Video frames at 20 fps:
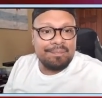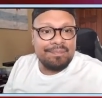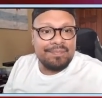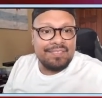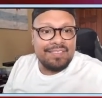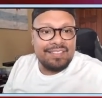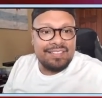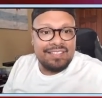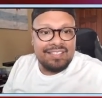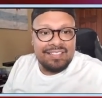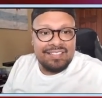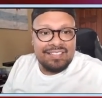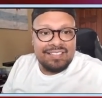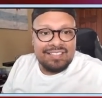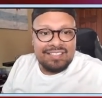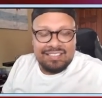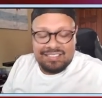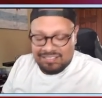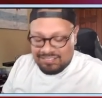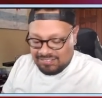
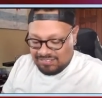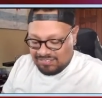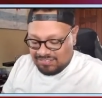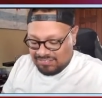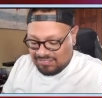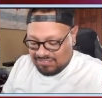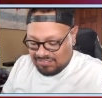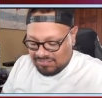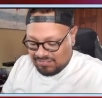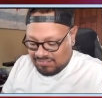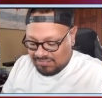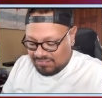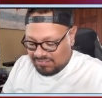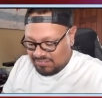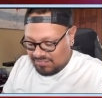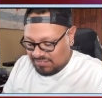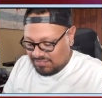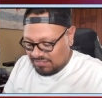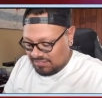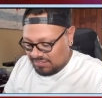
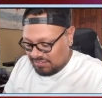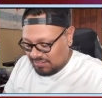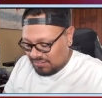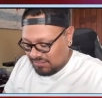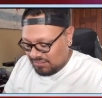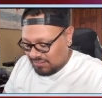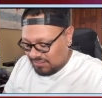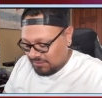(silence)